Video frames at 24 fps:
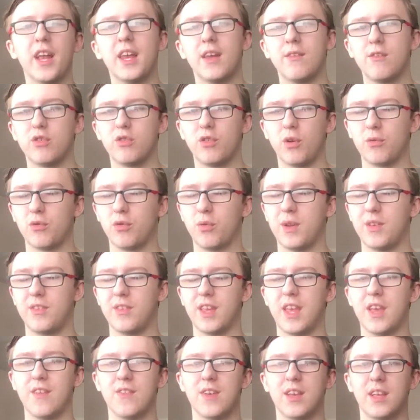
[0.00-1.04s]
never stopped Twitter
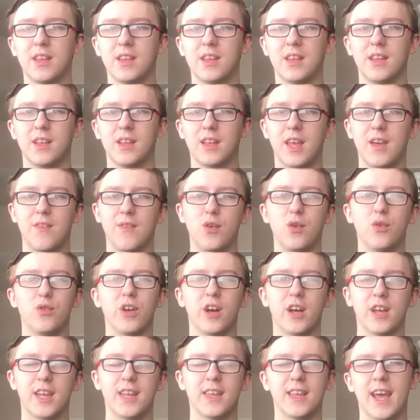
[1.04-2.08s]
giving
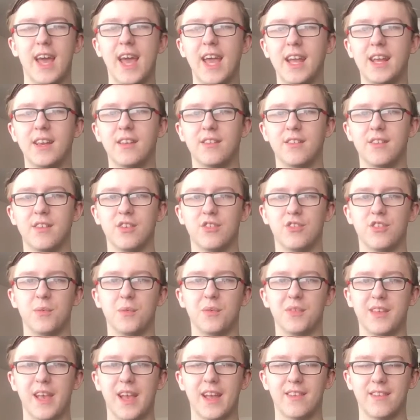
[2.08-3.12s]
Uzaki the hate that she
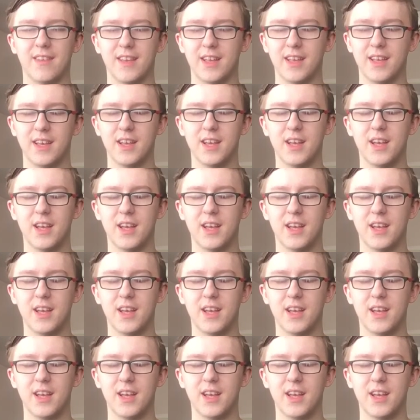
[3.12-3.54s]
was getting.